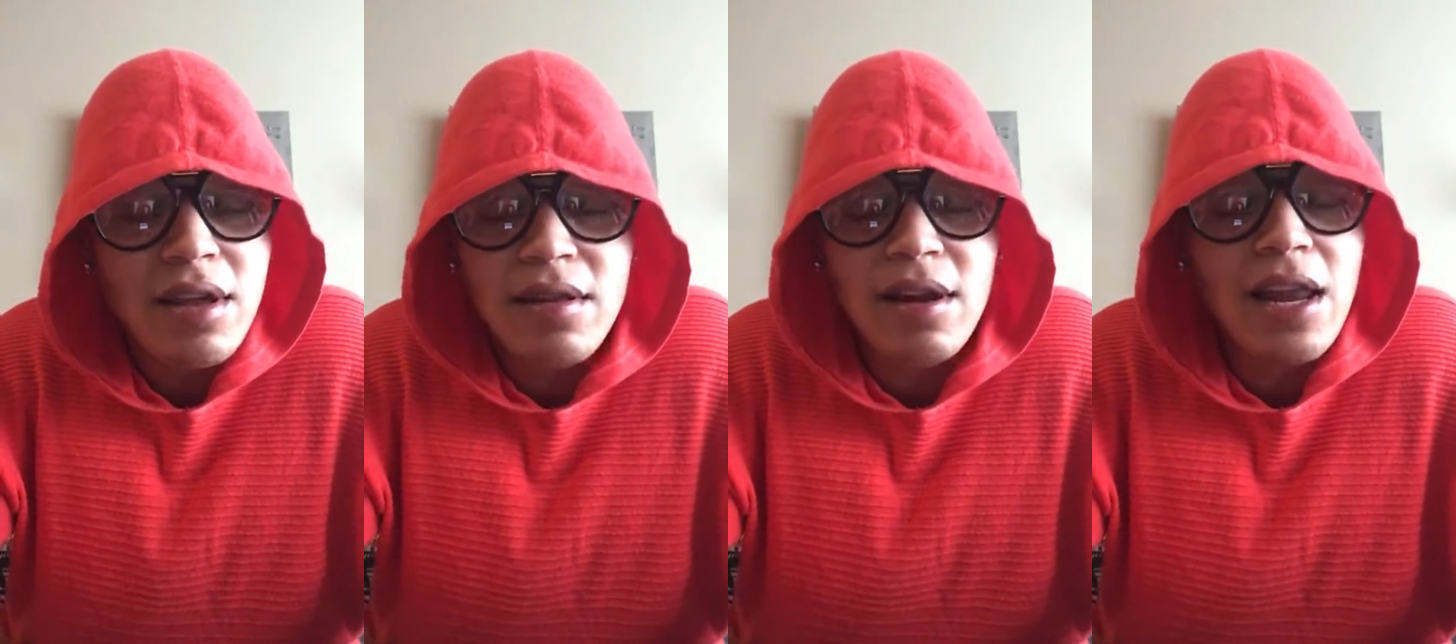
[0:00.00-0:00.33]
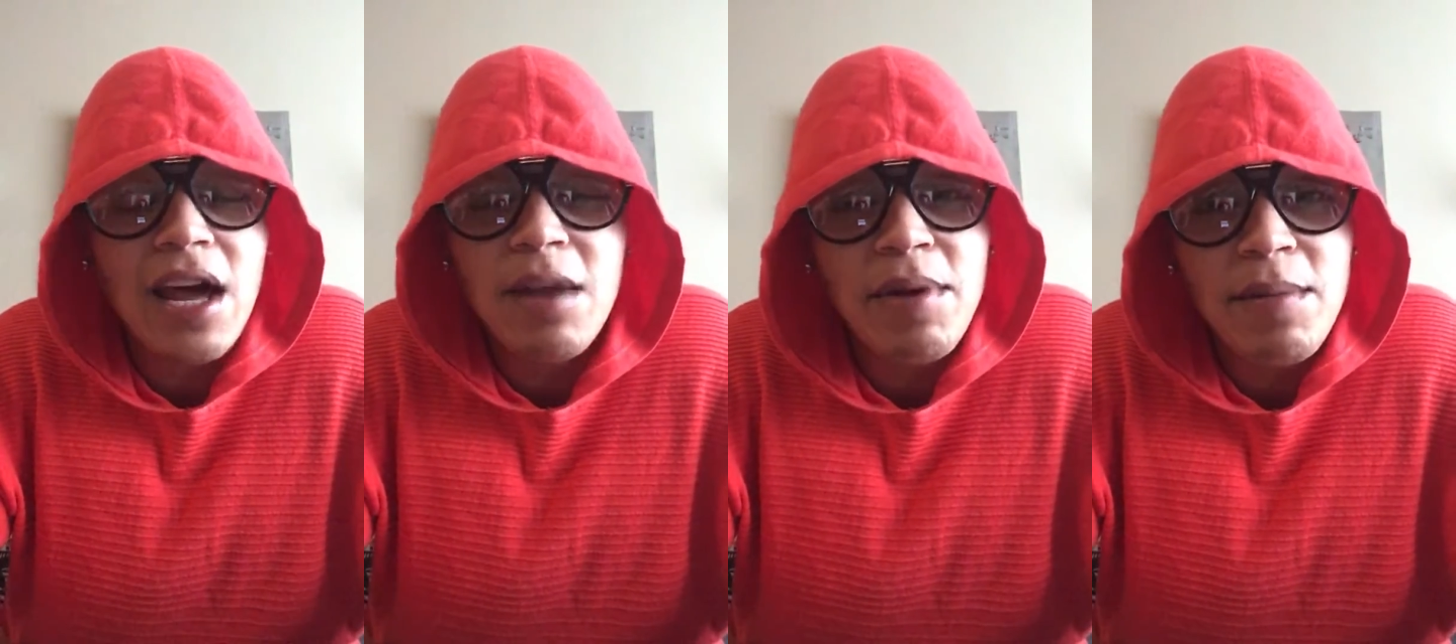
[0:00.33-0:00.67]
a
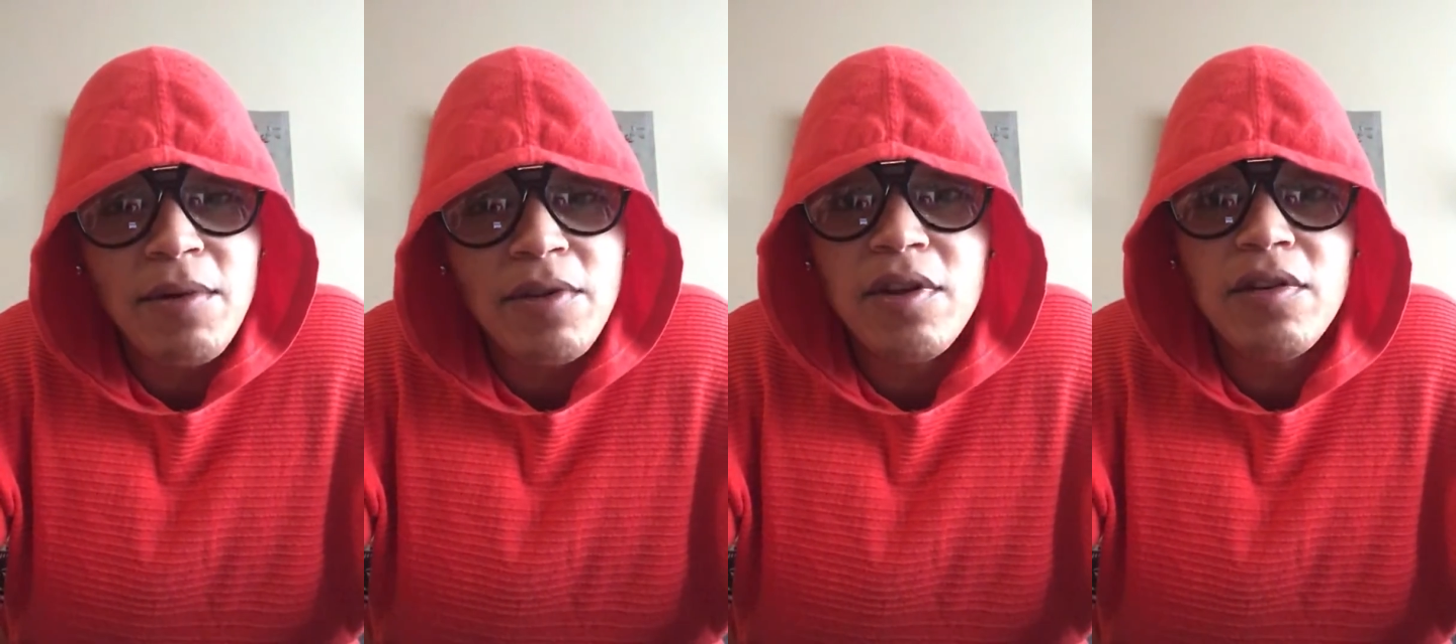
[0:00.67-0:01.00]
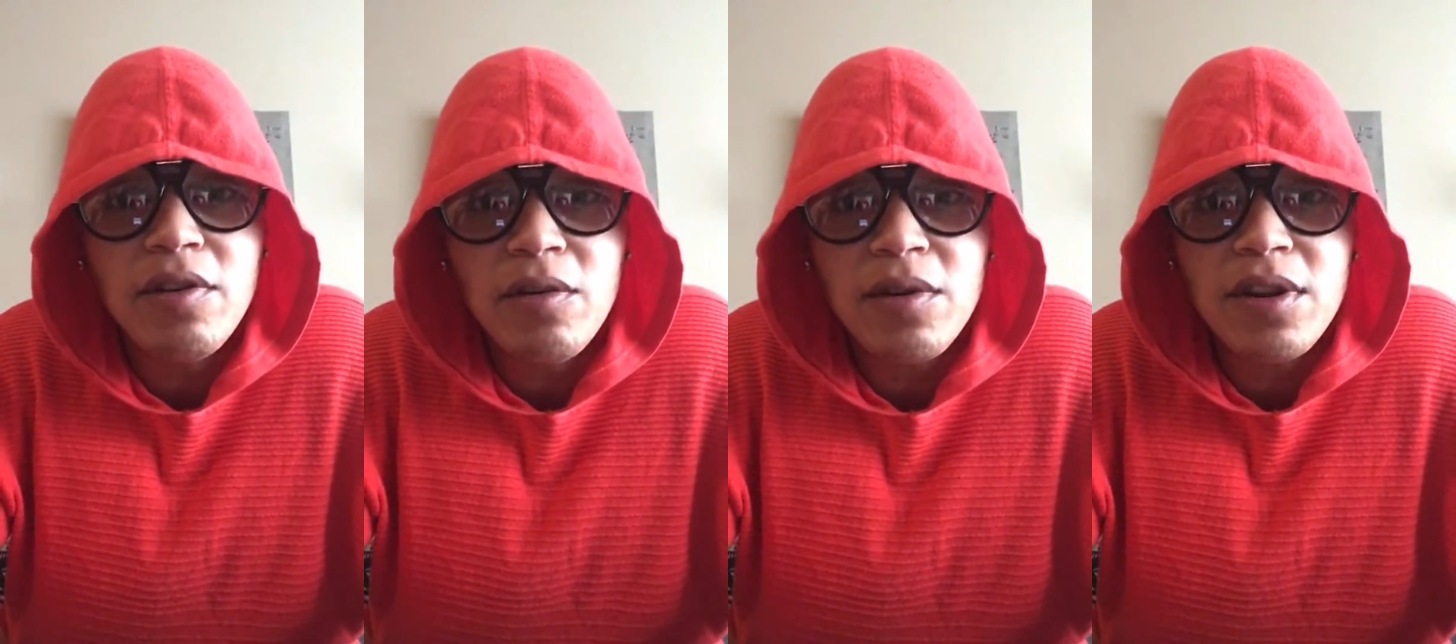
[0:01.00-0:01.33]
lot of people don't
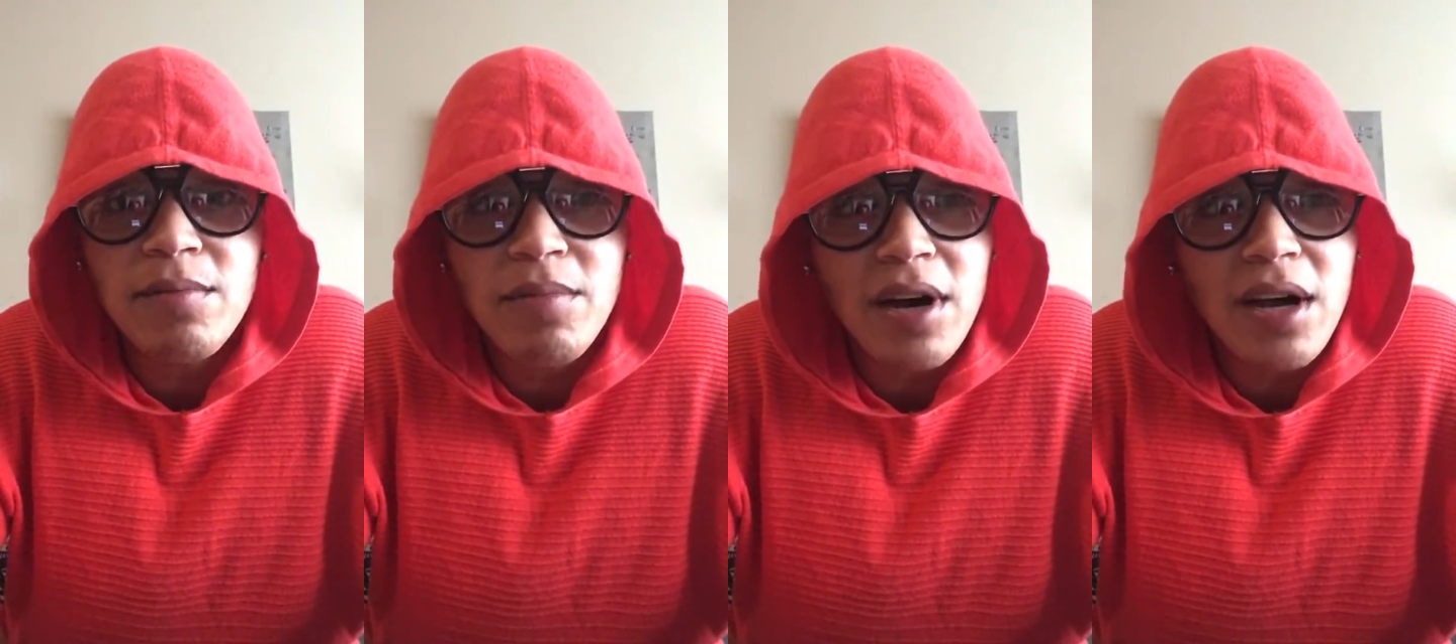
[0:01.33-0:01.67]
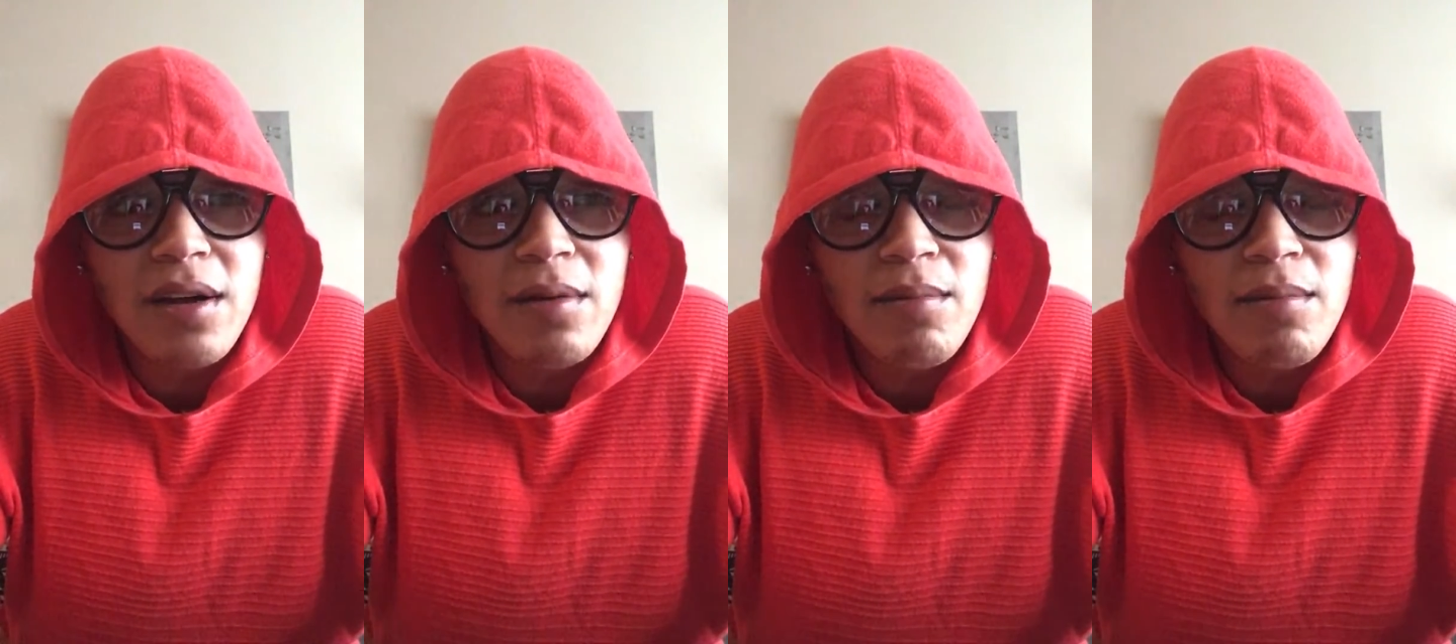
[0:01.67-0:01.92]
know this, but